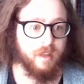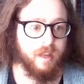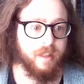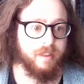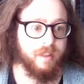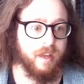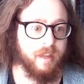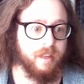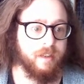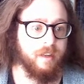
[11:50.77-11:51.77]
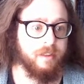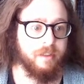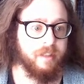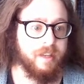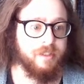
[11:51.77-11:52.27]
And then the
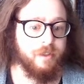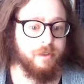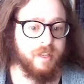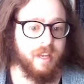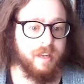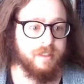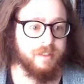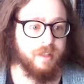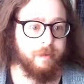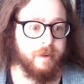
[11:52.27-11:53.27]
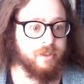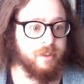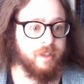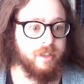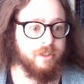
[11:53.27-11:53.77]
last use case they
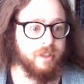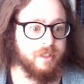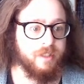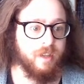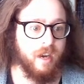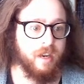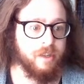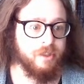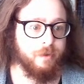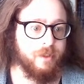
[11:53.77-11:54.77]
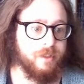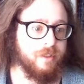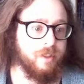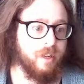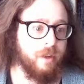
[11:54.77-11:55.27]
mentioned is just docs, which
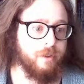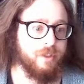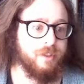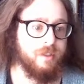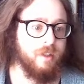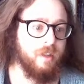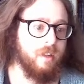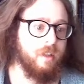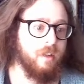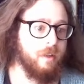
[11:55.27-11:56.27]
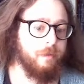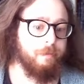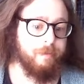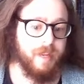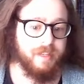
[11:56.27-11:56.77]
is, just
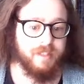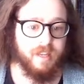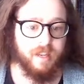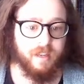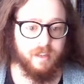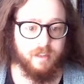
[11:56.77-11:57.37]
basic